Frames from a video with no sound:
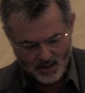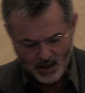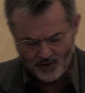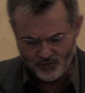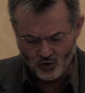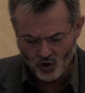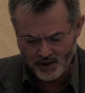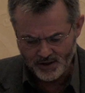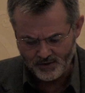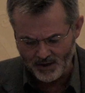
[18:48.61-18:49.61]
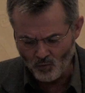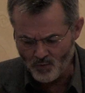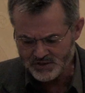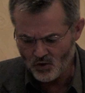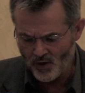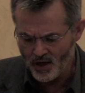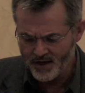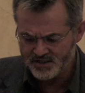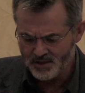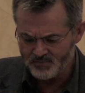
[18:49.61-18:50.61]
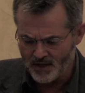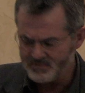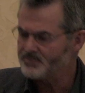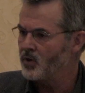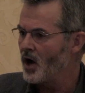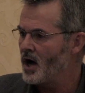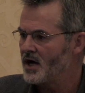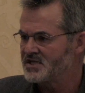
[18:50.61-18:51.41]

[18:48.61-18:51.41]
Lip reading: If you look at what was going on in sometimes blogs,